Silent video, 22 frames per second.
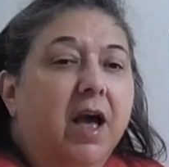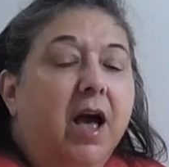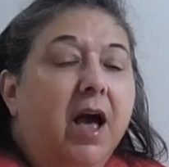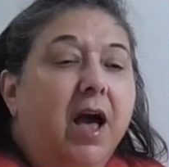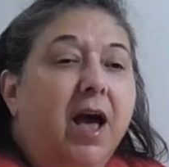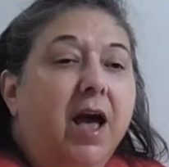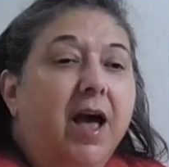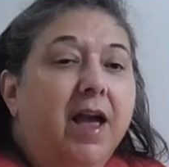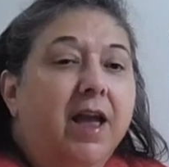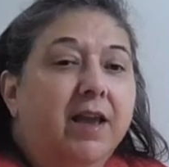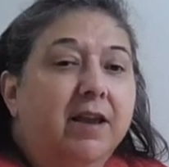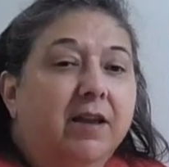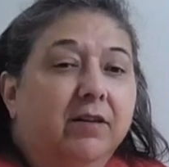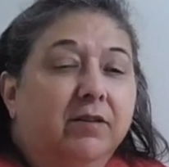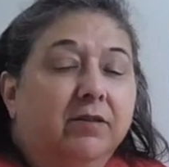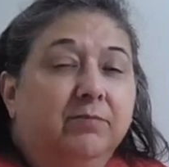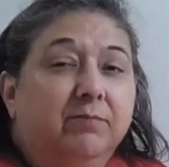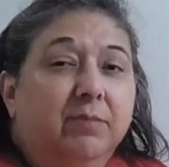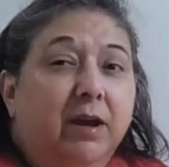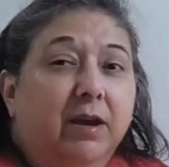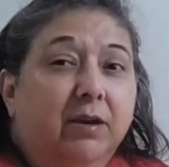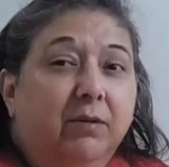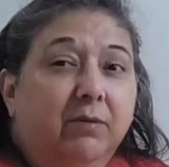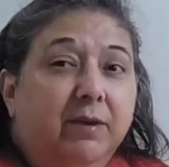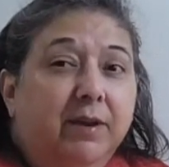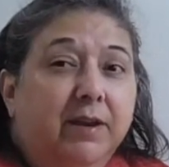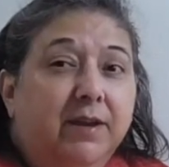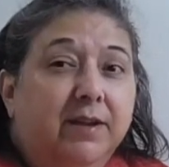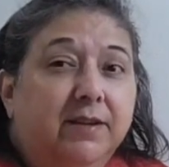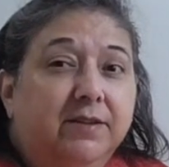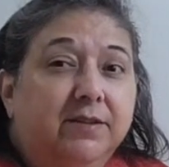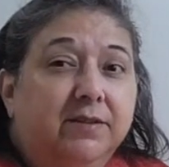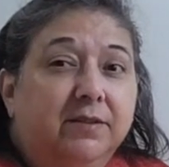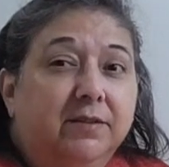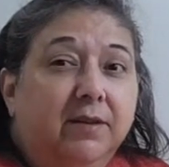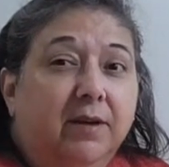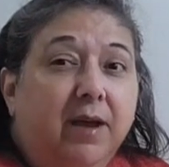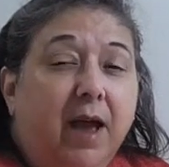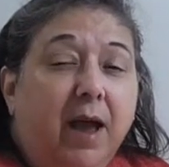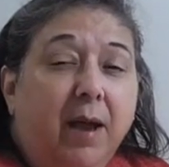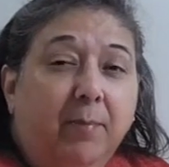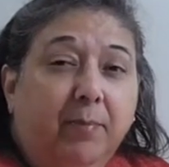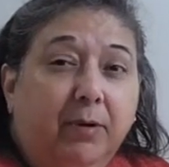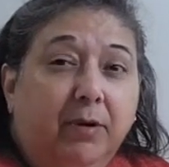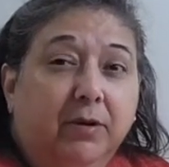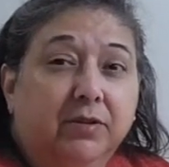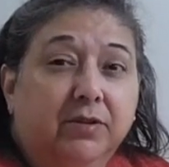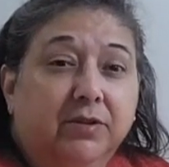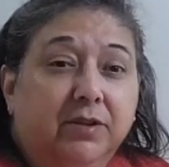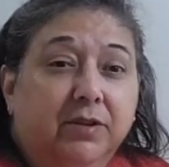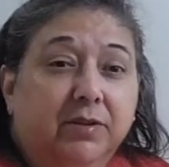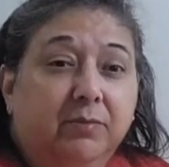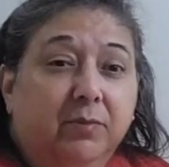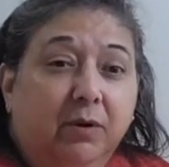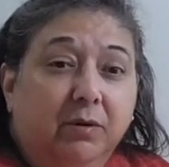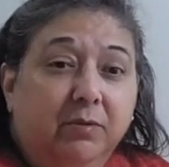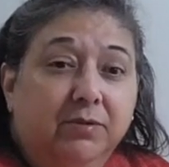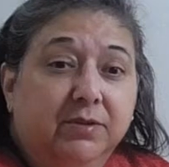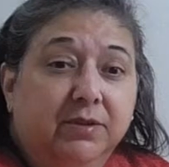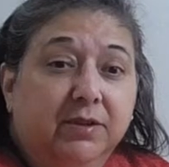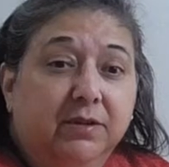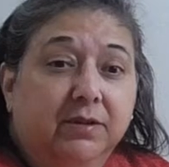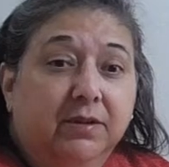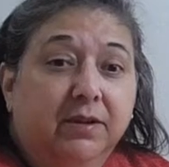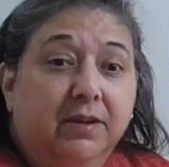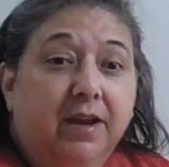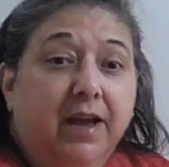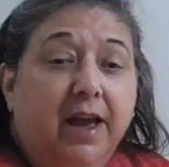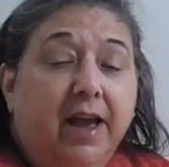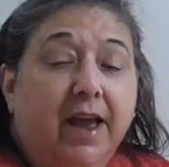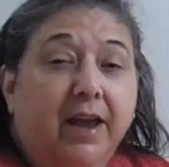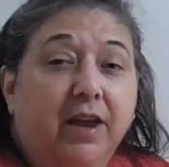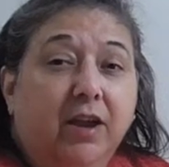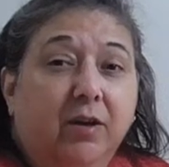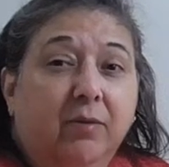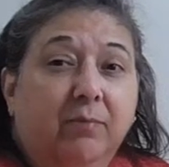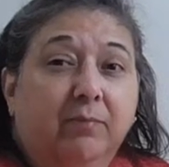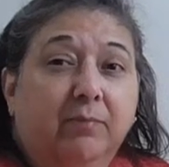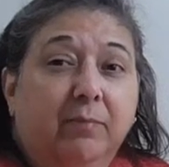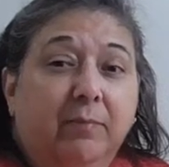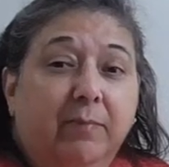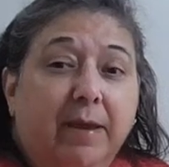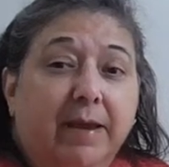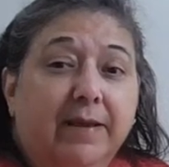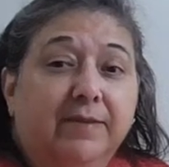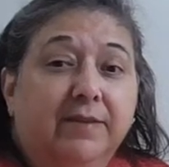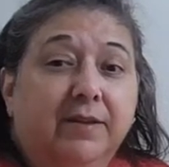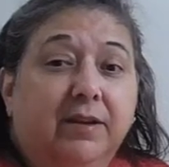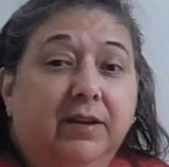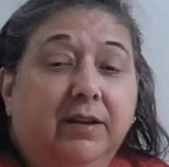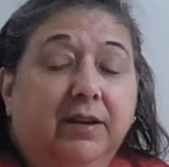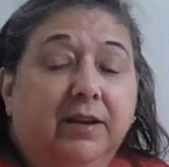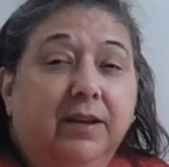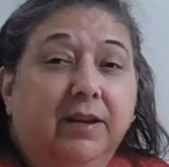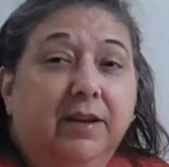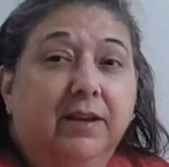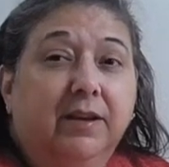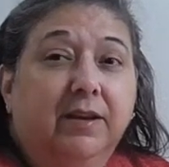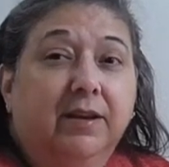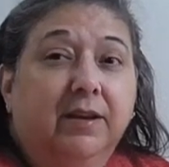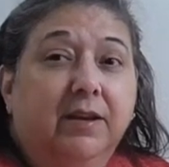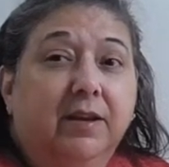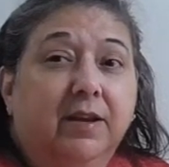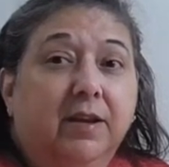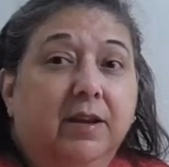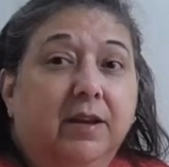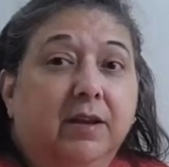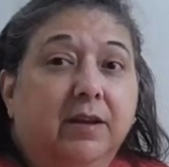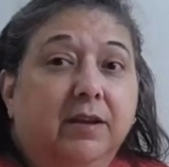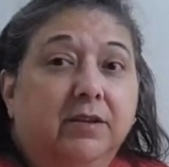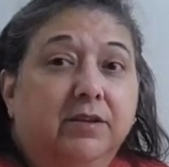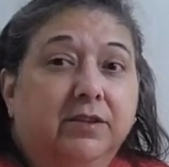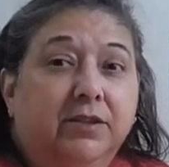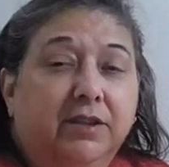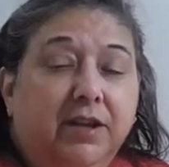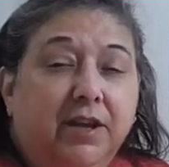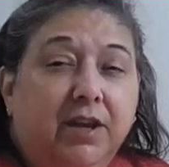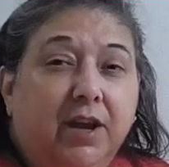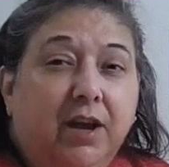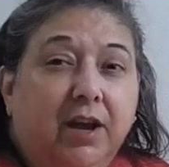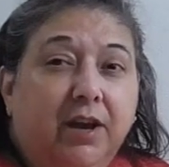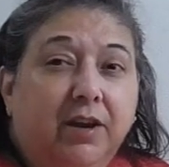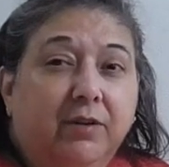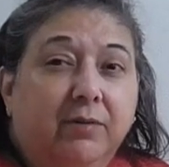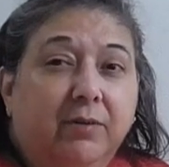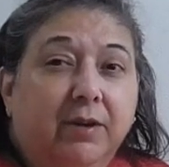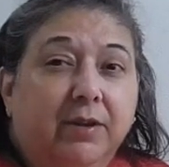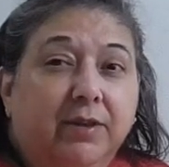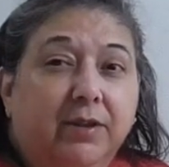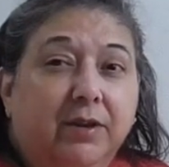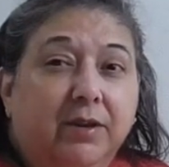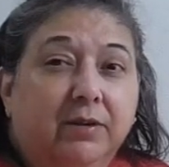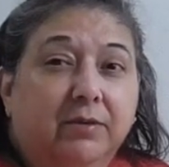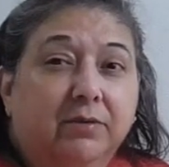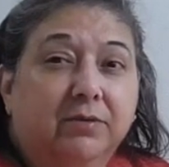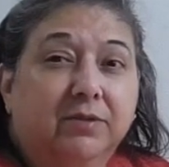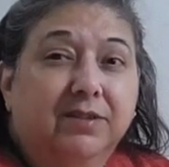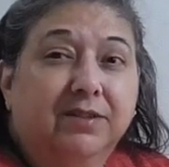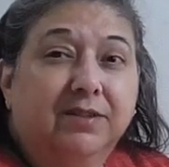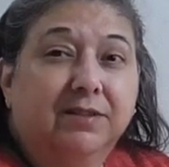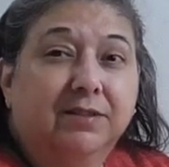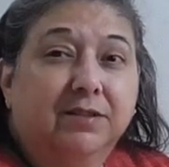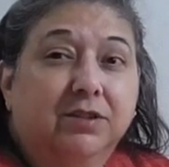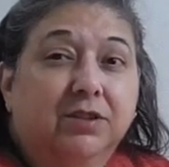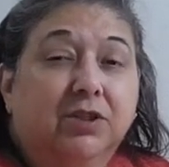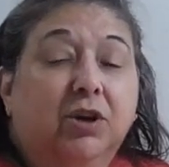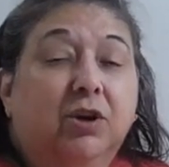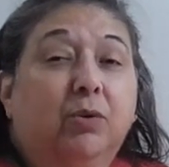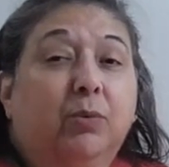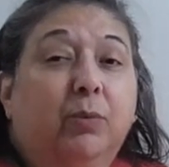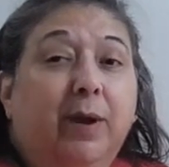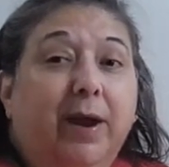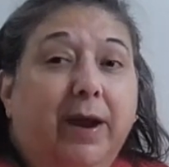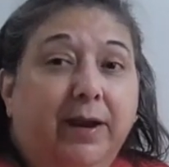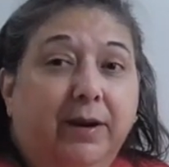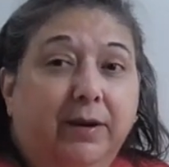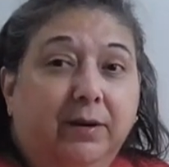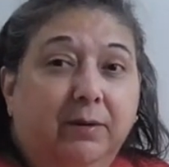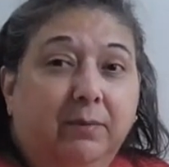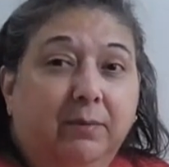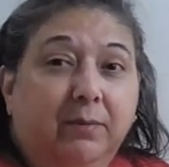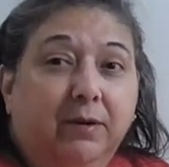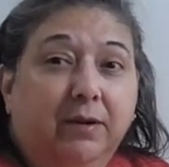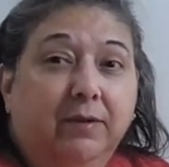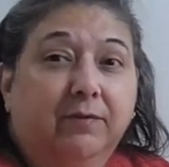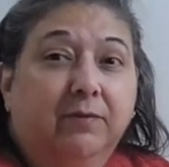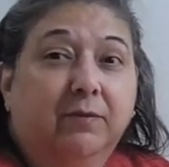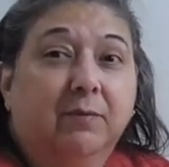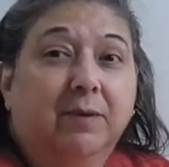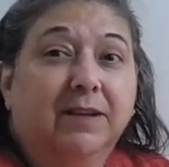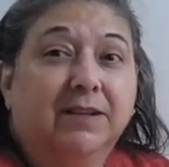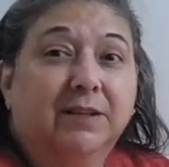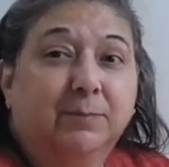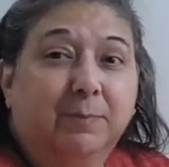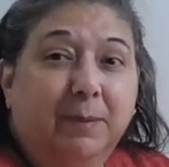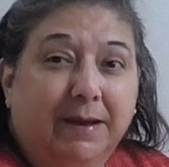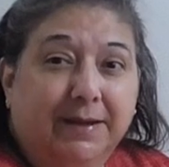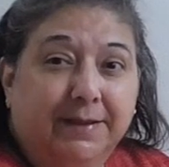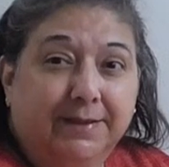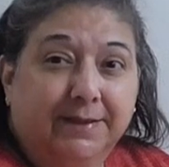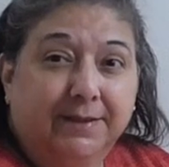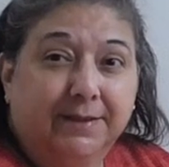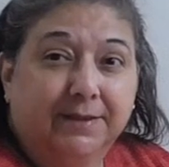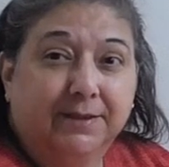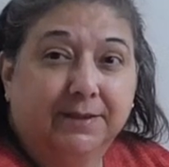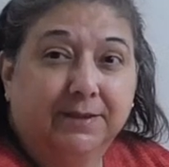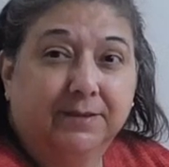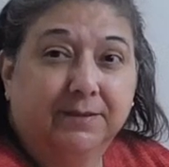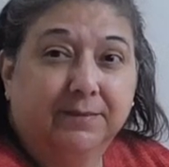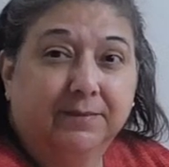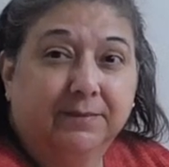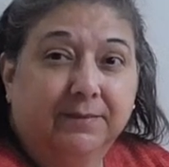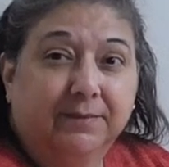My greens, I personally, Rosa, I basically dehydrate those to grind them for my spices.